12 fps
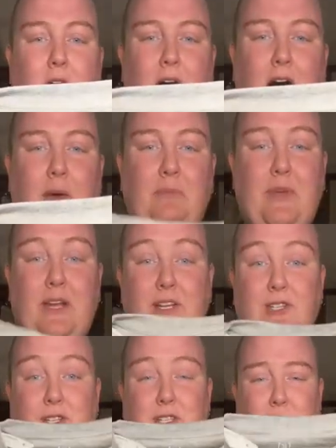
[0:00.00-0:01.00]
And
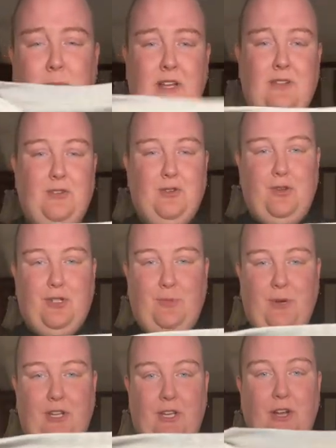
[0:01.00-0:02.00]
it's by the George
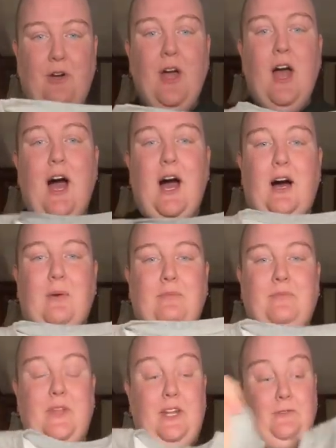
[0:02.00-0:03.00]
brand, you know.
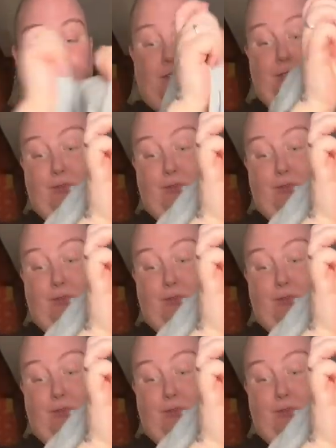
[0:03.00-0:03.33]
And it feels